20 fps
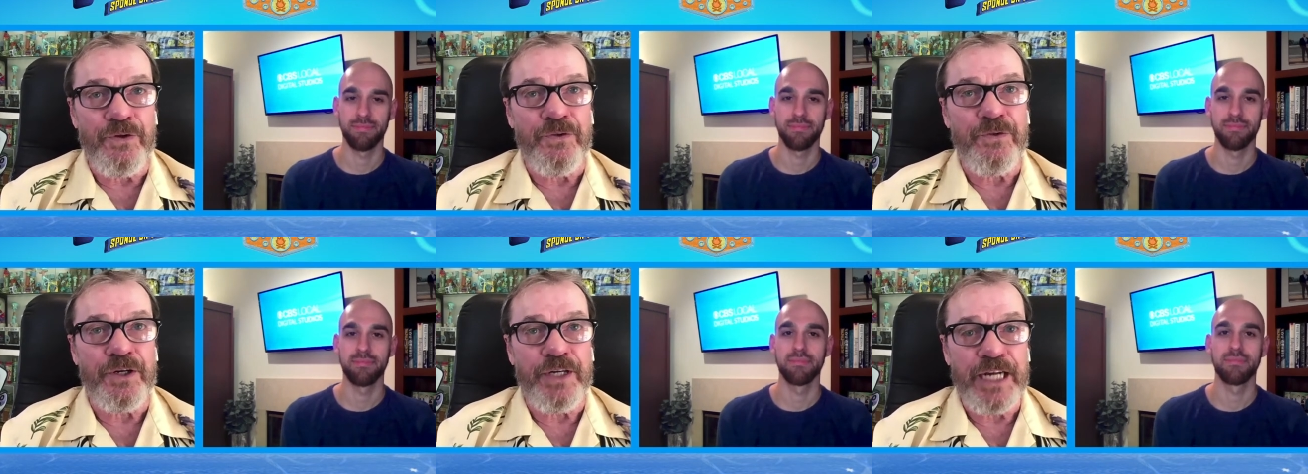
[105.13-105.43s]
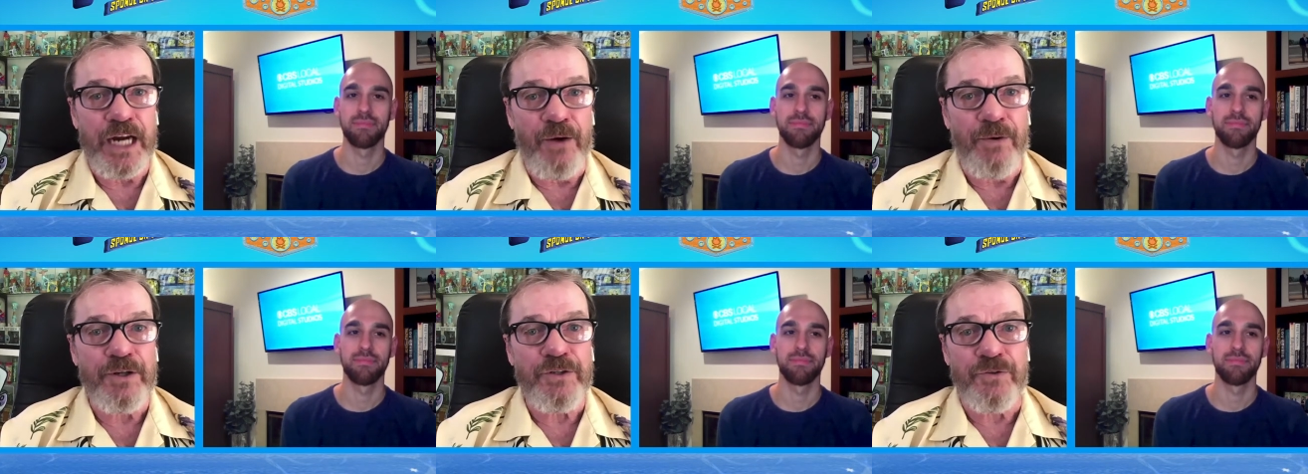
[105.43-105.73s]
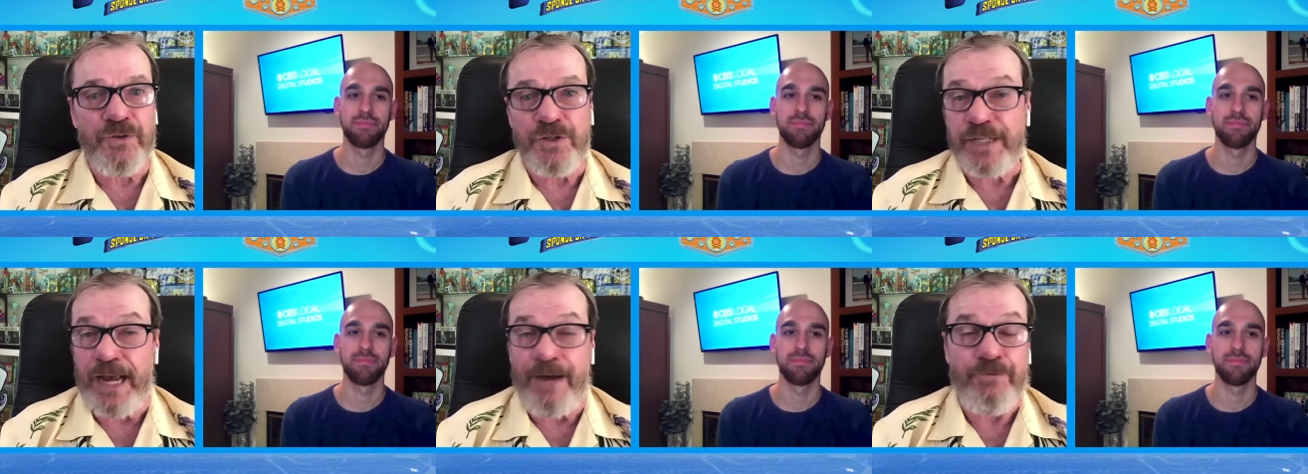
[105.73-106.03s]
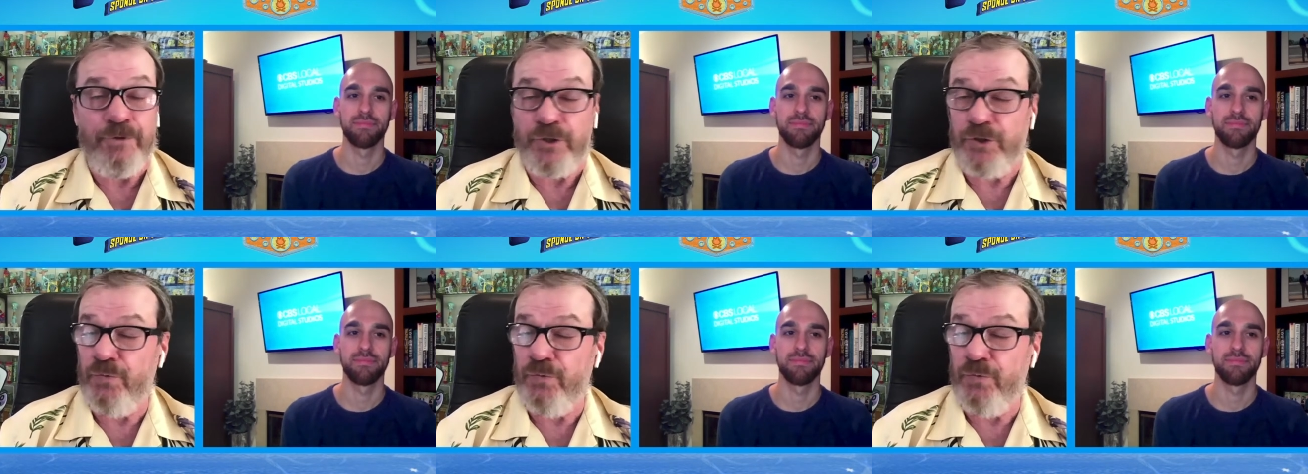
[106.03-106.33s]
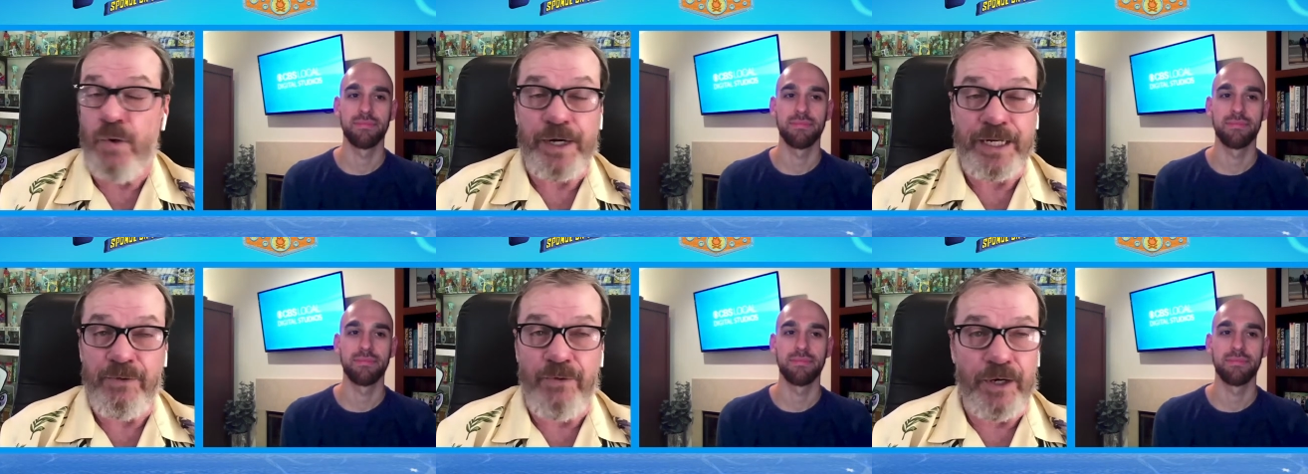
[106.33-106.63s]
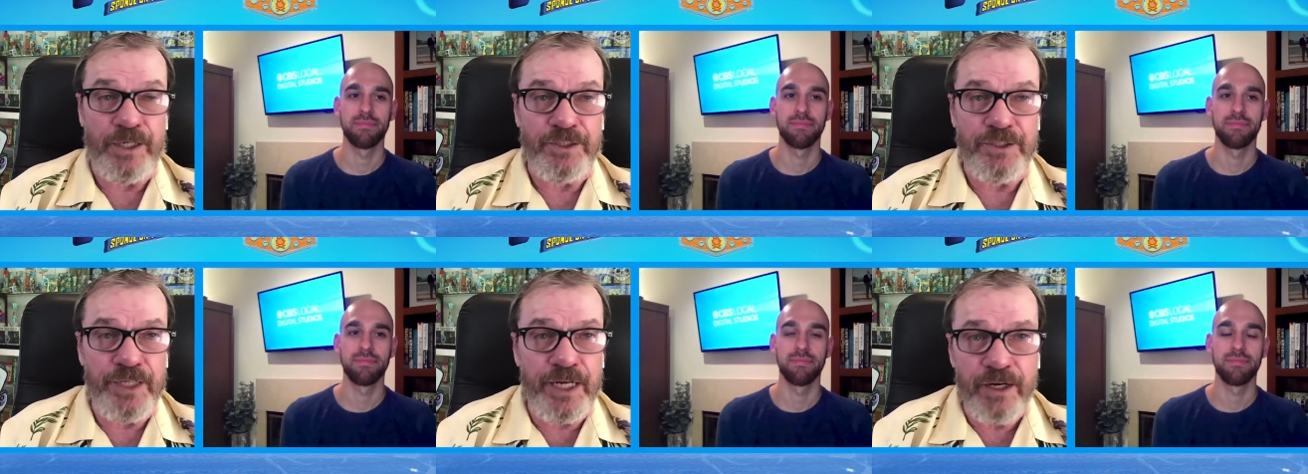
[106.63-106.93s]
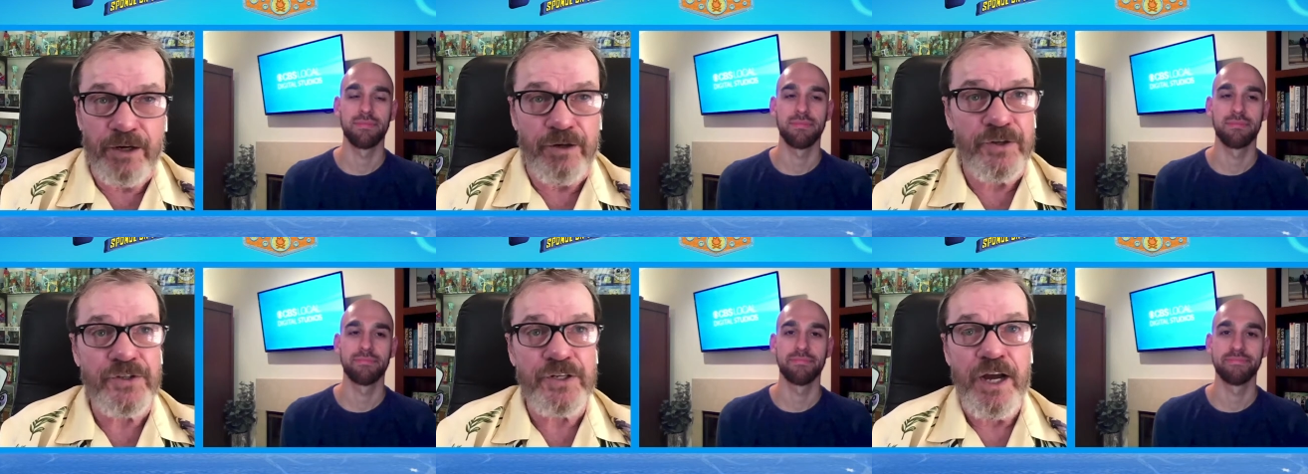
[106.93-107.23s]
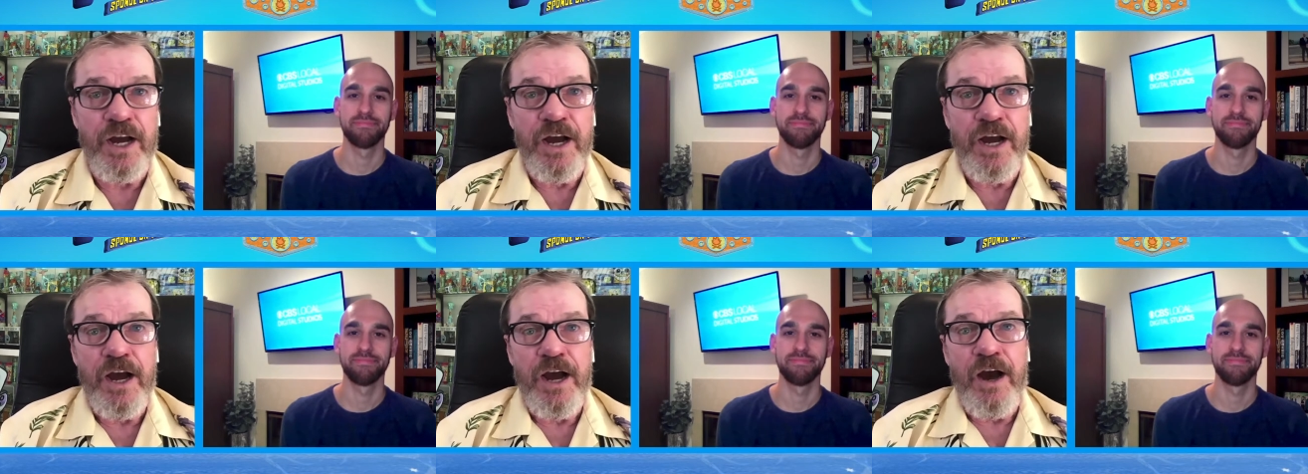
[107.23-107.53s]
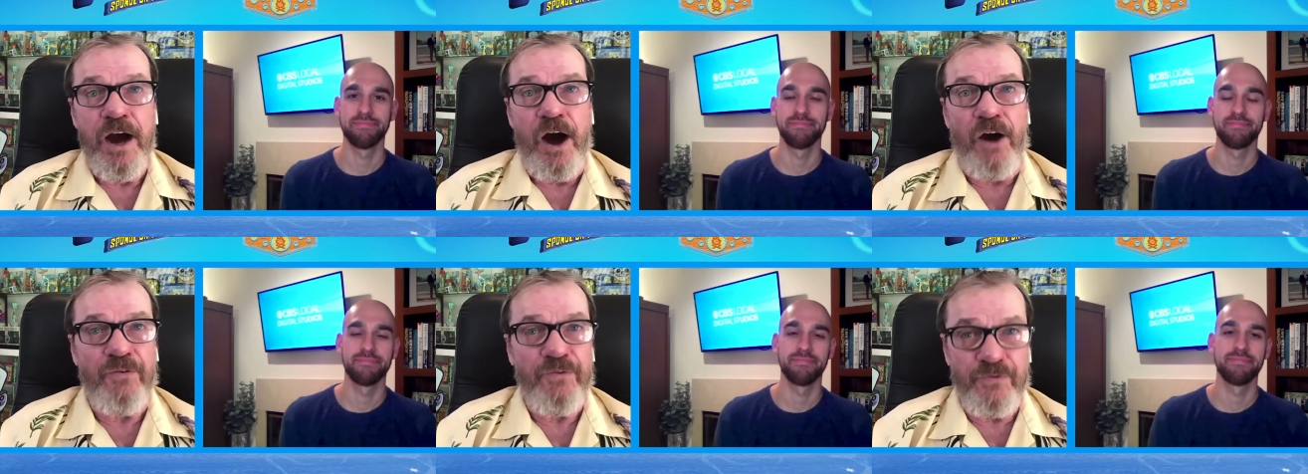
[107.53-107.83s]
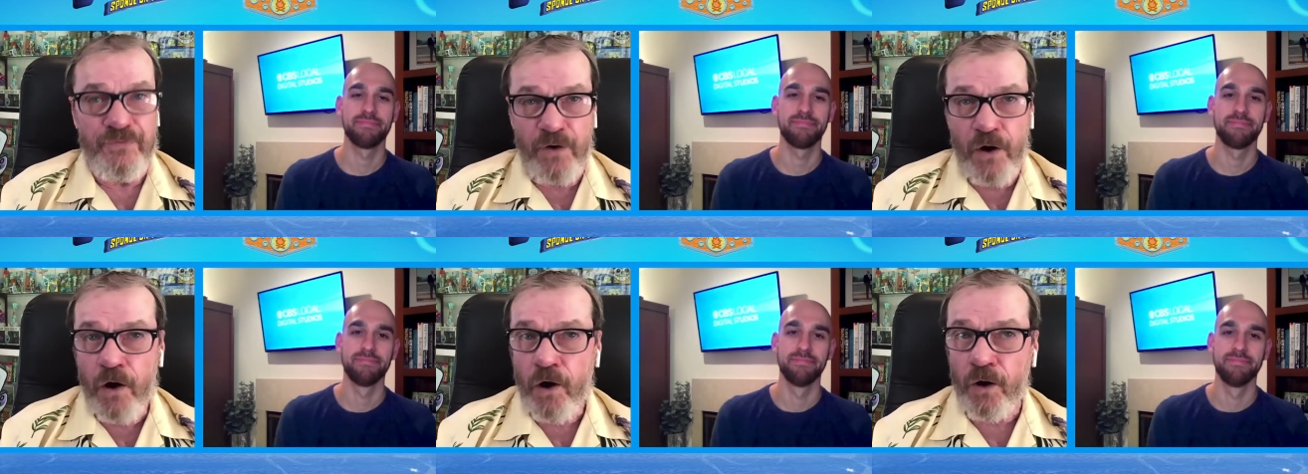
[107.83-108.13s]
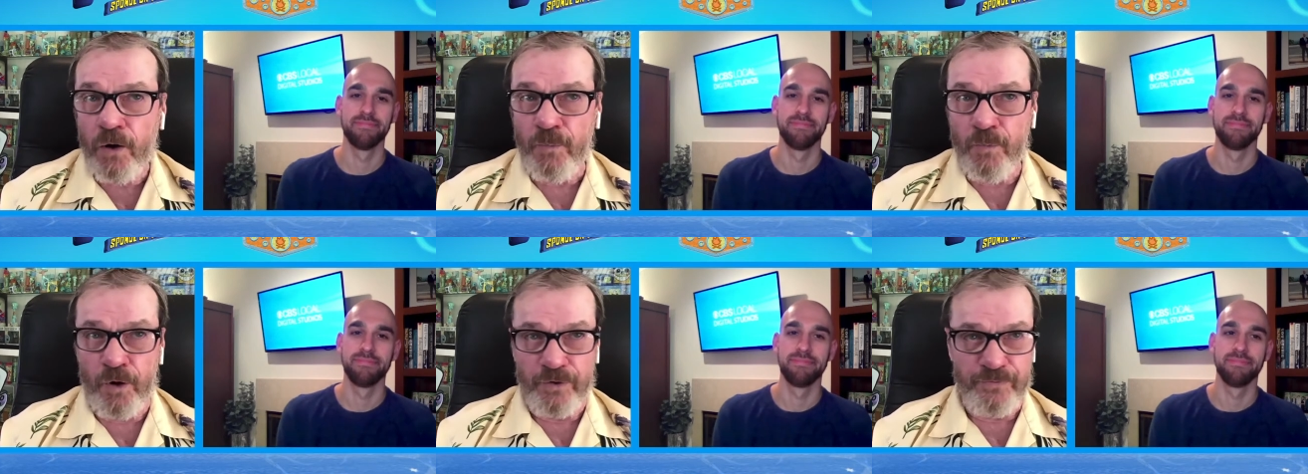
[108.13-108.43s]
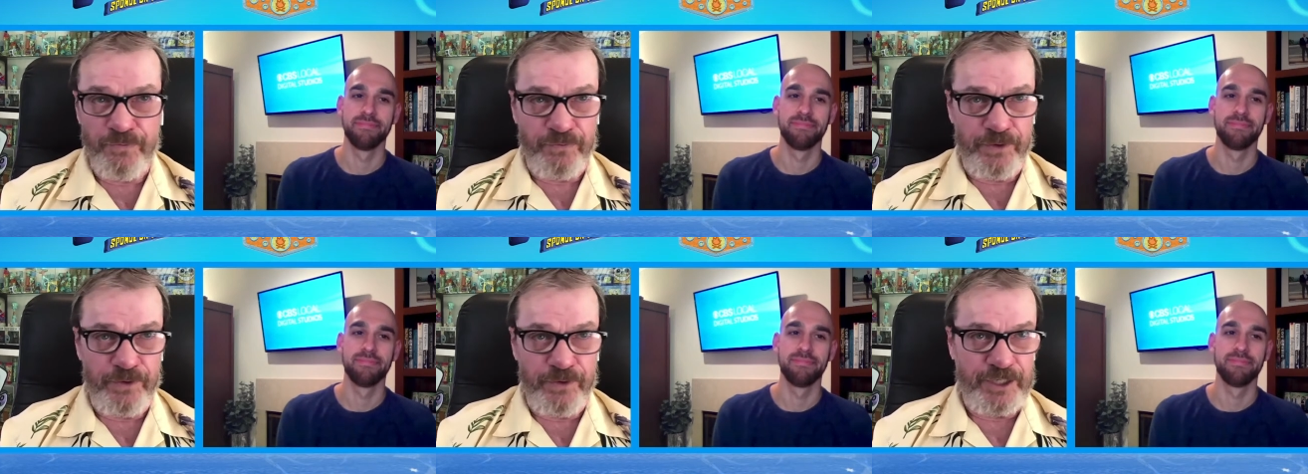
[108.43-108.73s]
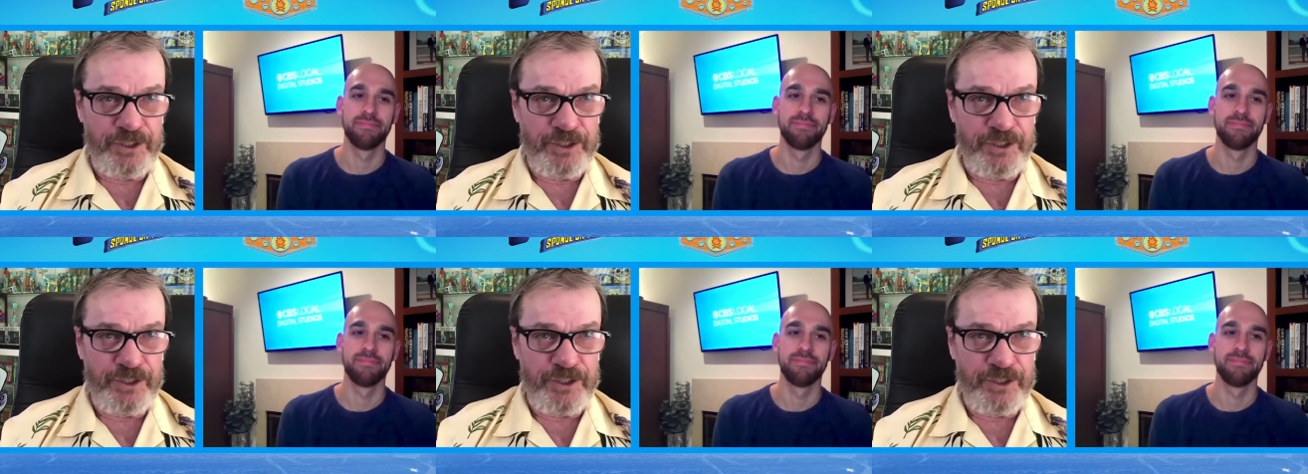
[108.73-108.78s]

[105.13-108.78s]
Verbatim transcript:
Speaker 1: the, the characters, after 21 years, are far more